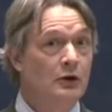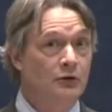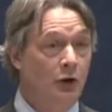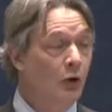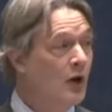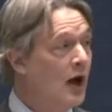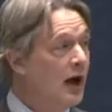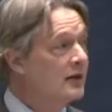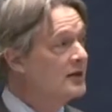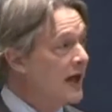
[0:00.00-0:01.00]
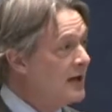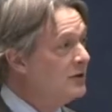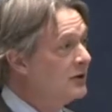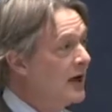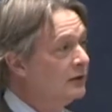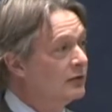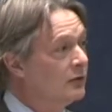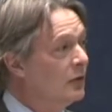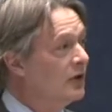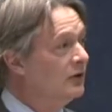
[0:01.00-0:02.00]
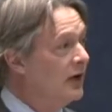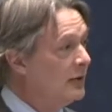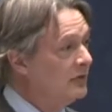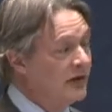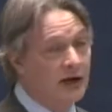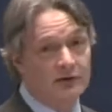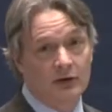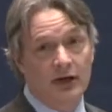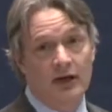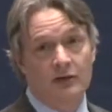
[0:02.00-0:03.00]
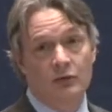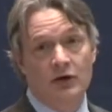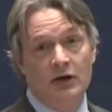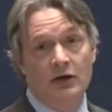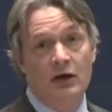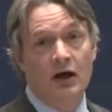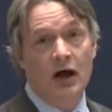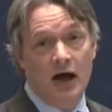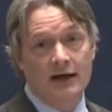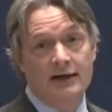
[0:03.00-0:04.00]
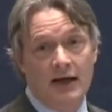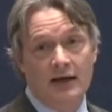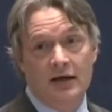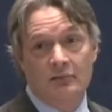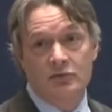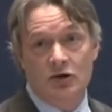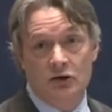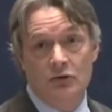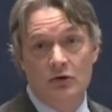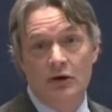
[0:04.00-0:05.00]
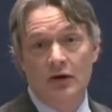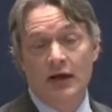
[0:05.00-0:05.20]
So, thank you, Councillor Wong Tam. If Councillor Layton were here, I'd thank him too.